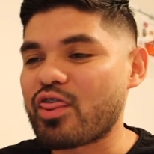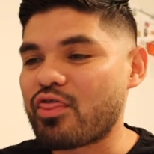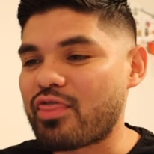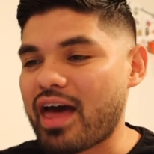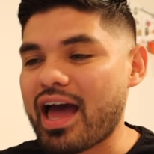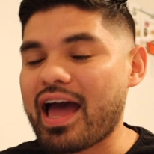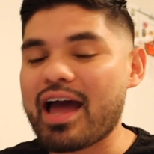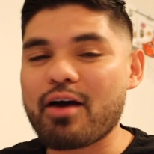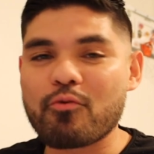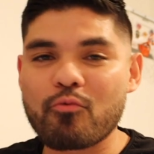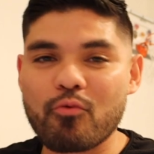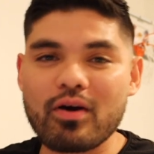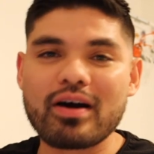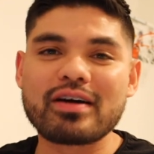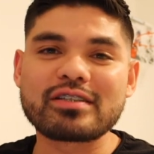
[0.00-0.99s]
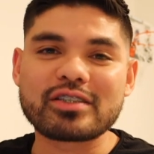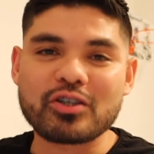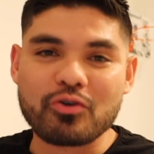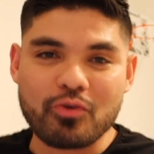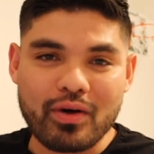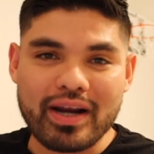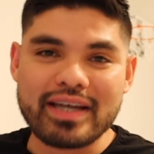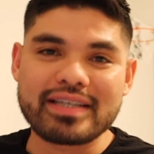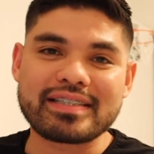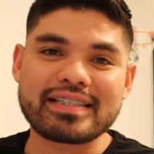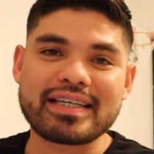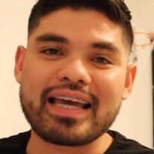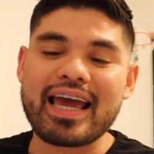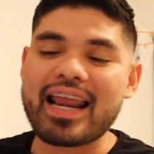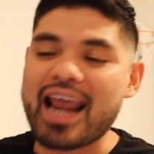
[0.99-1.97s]
That was
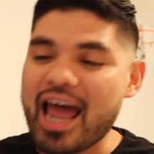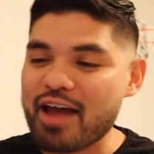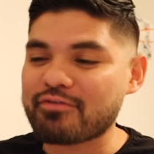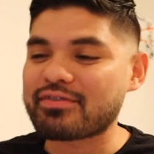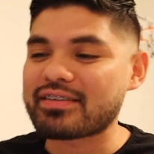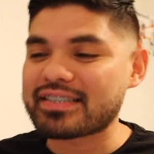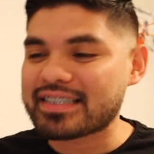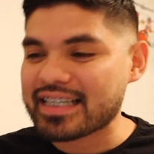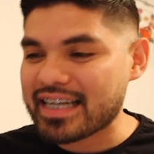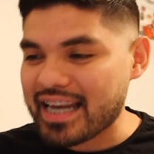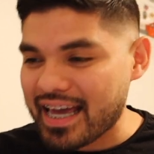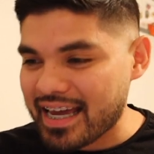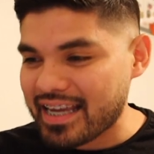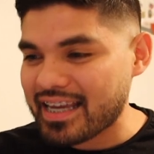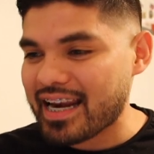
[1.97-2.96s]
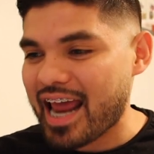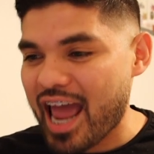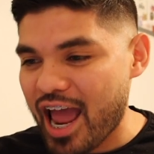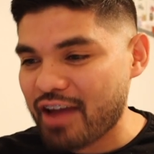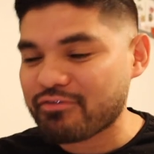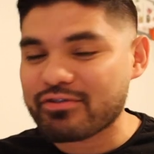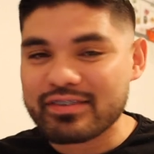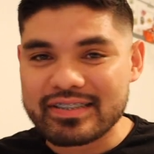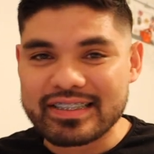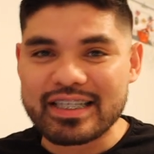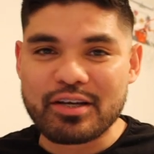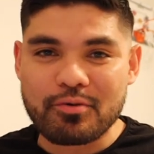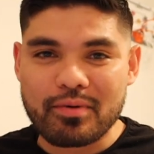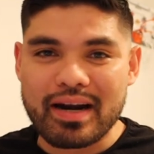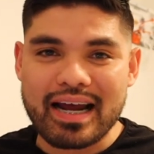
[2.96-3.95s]
crazy. And after tonight, after
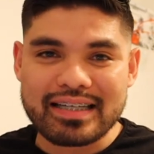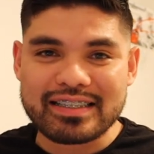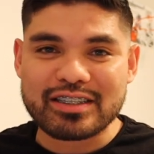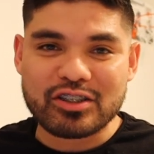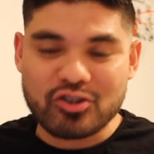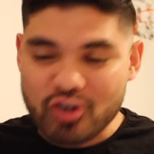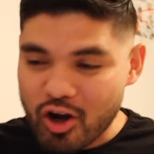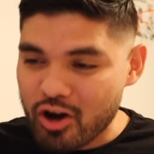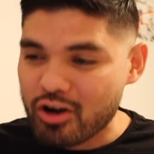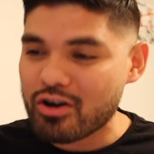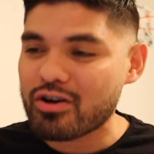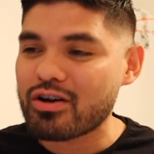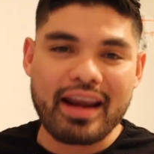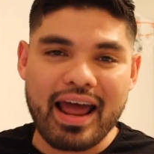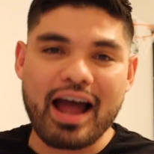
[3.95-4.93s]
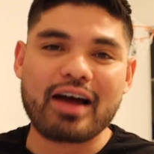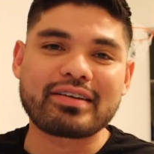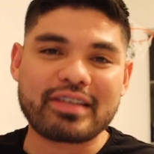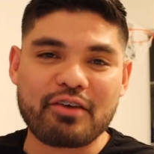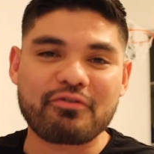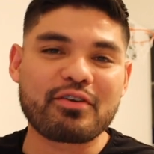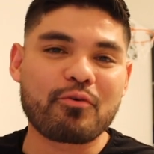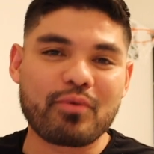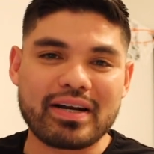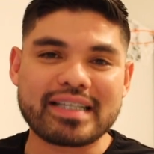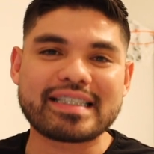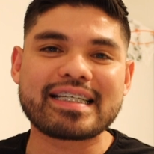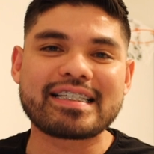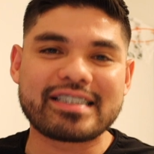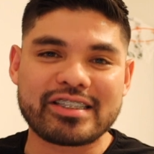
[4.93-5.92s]
seeing what I just saw, now I definitely want
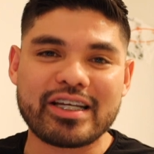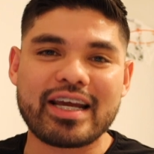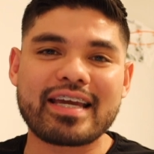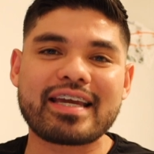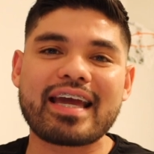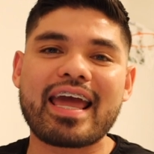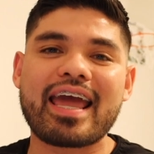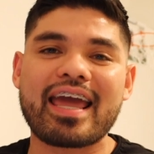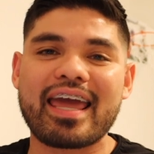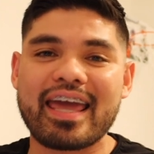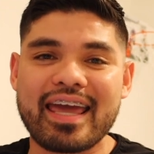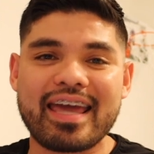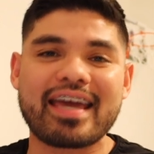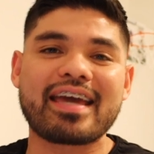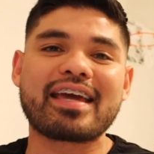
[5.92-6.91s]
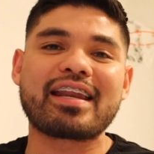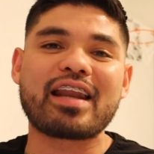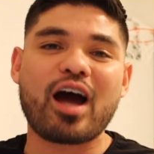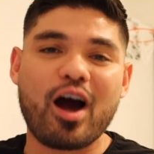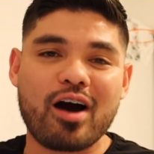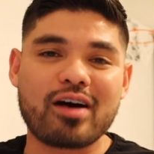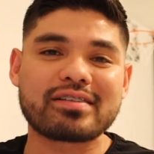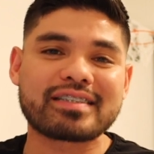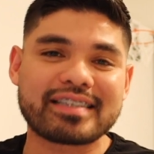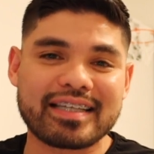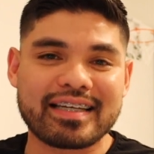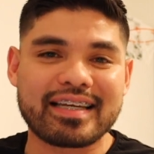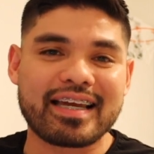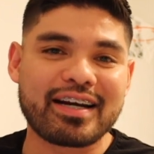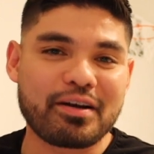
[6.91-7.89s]
to see Jake and
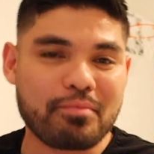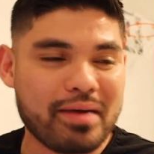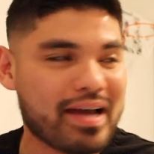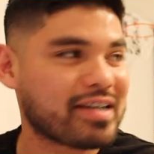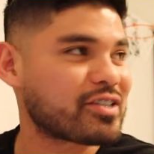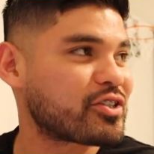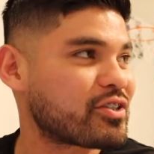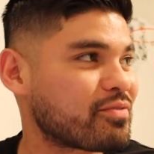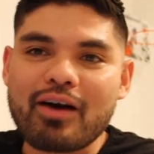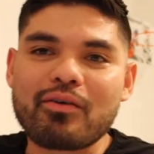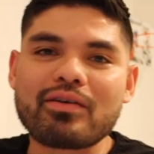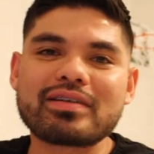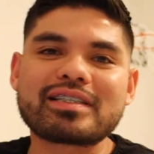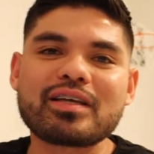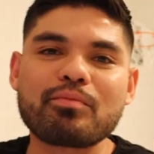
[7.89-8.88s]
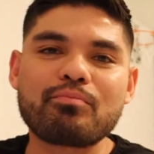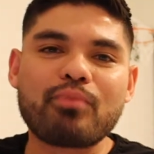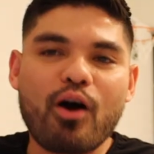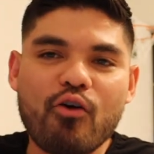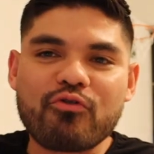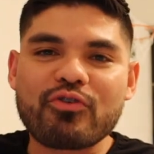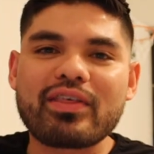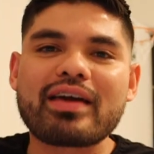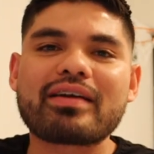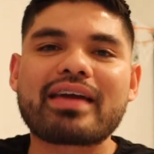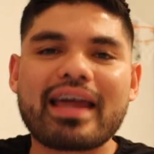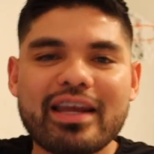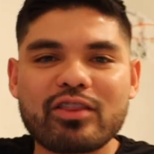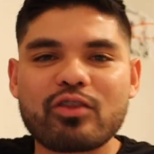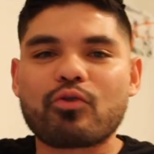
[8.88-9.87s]
Austin get in a match. I want to see both of them
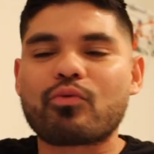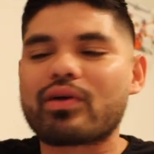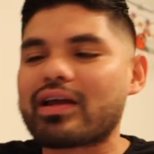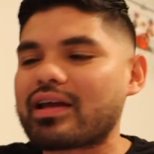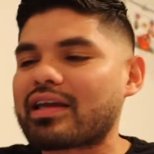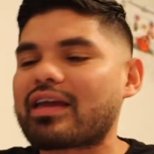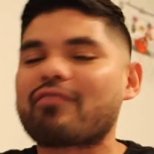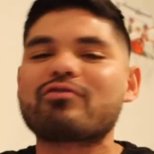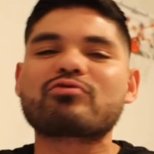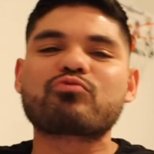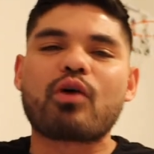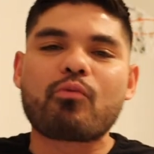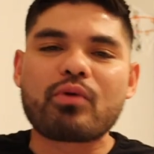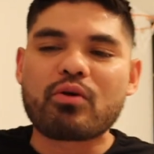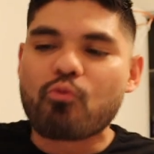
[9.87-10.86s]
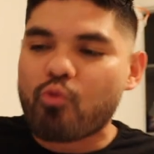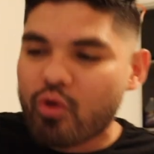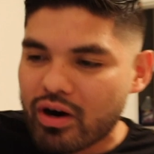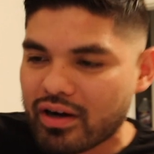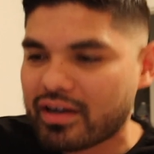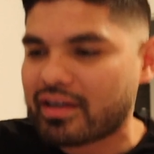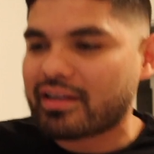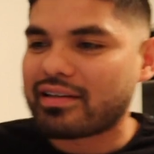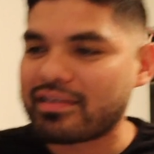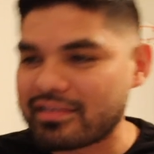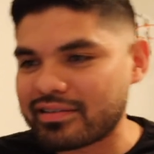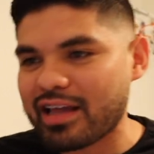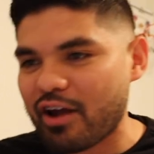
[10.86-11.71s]
get in the ring, give us what we want.